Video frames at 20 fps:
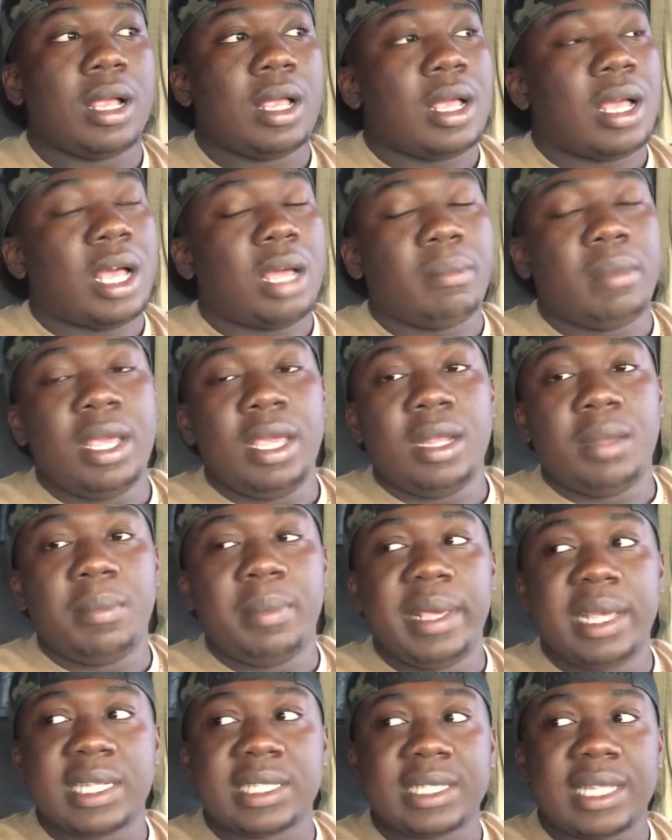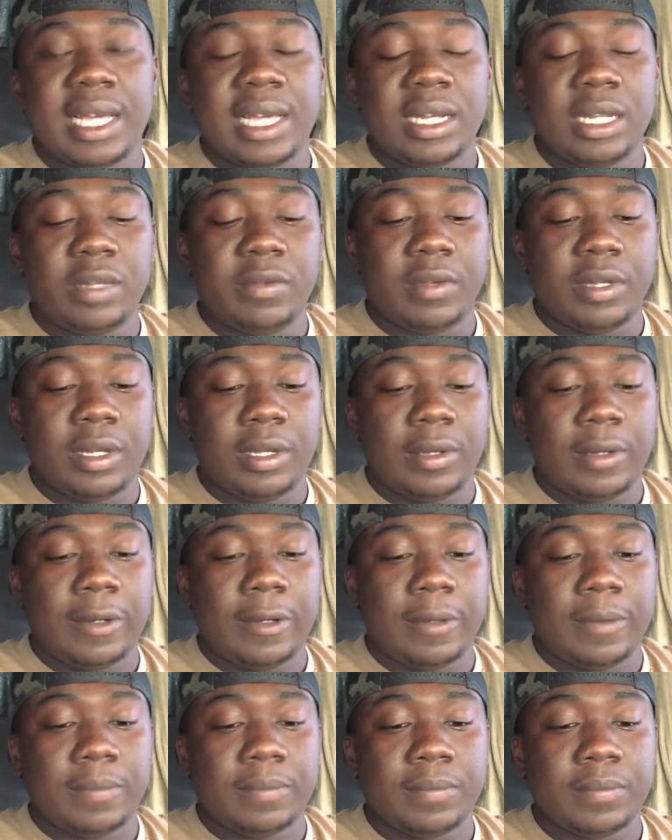I made the best out of it.
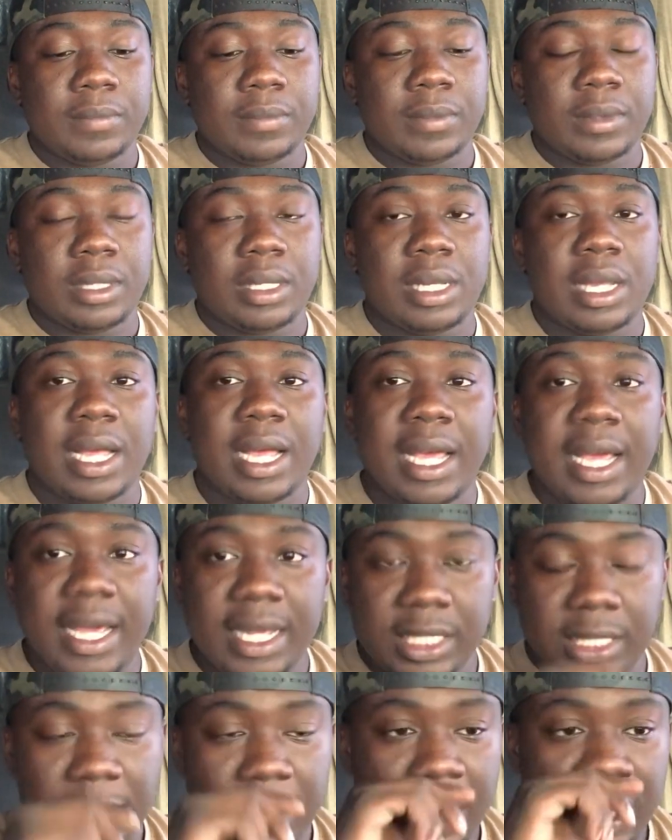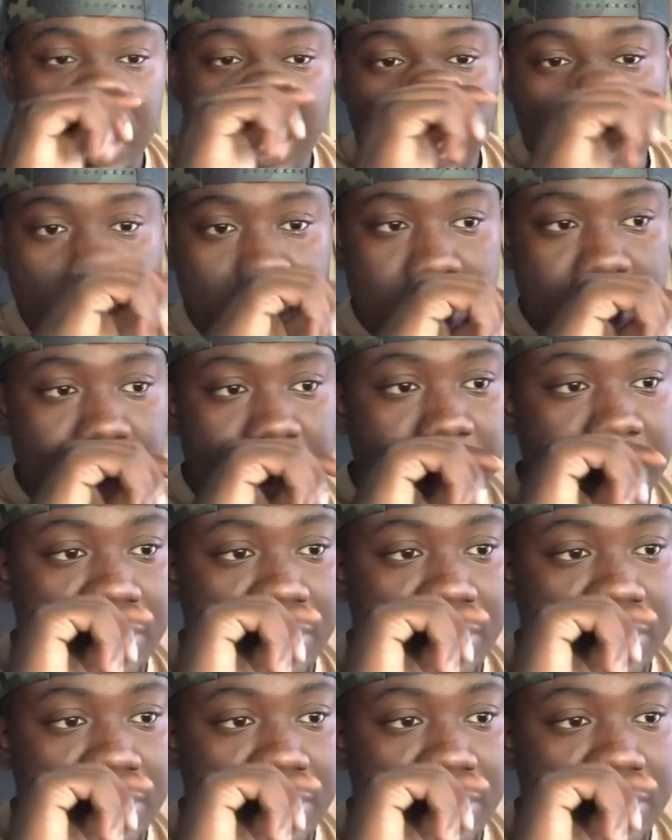I had jobs